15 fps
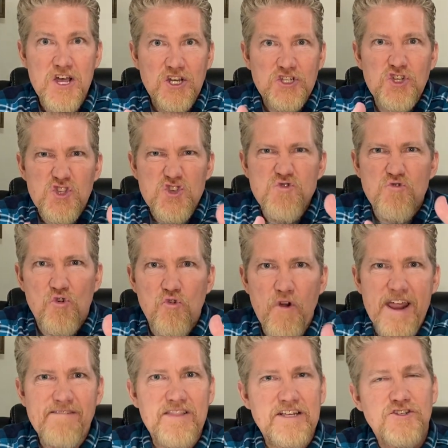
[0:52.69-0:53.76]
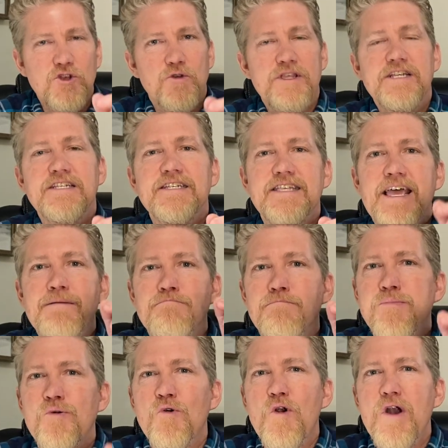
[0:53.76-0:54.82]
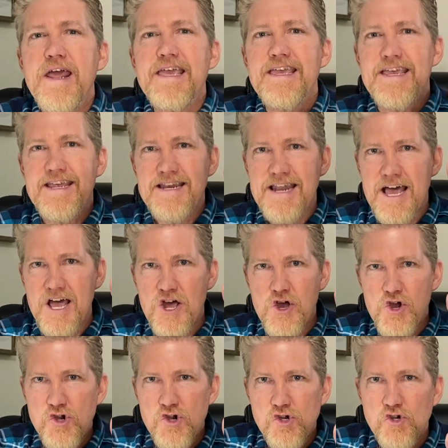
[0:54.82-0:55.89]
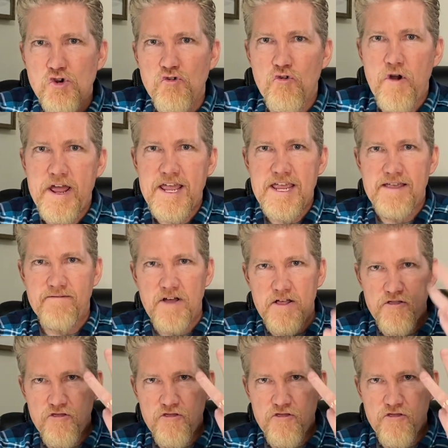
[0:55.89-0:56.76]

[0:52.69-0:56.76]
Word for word: So you crave this. So this is a brain crave.